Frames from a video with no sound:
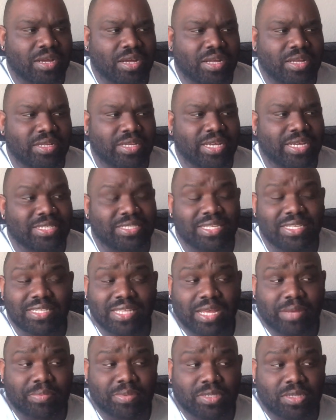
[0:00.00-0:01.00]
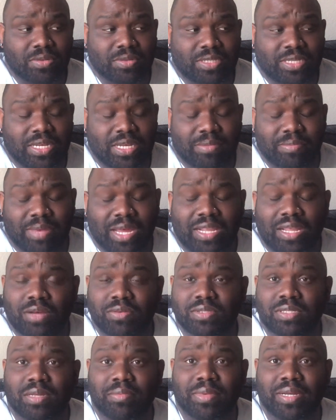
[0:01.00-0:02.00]
Yeah, it says episode 10, but I thought it
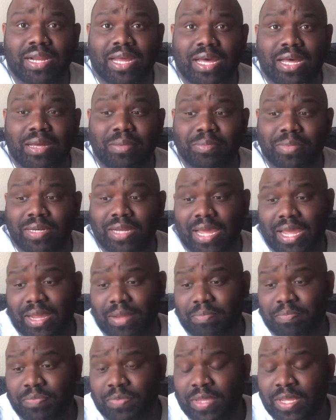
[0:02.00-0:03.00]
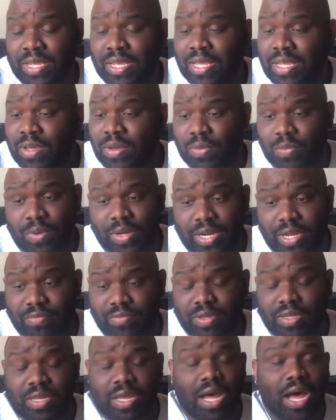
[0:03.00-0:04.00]
was number 9, but hey, whatever.
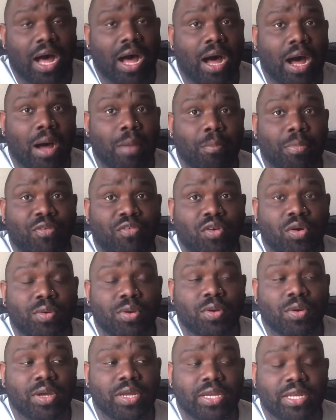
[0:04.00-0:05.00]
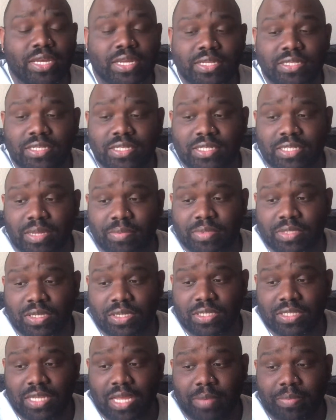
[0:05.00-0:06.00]
Before we go ahead and get into this episode
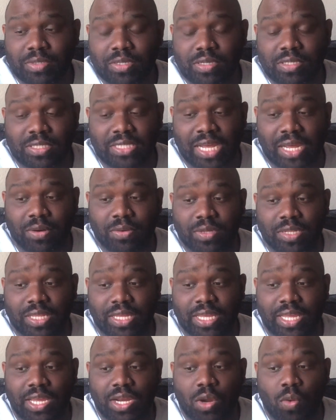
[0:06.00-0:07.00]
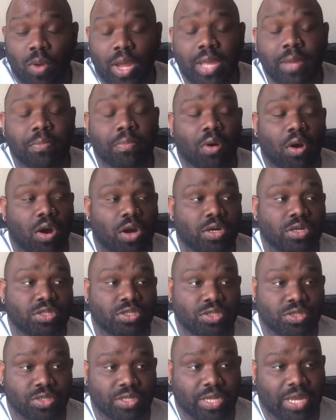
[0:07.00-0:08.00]
is titled The Getaway Part
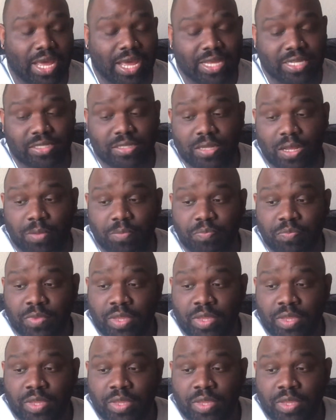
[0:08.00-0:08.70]
2, you guys. So,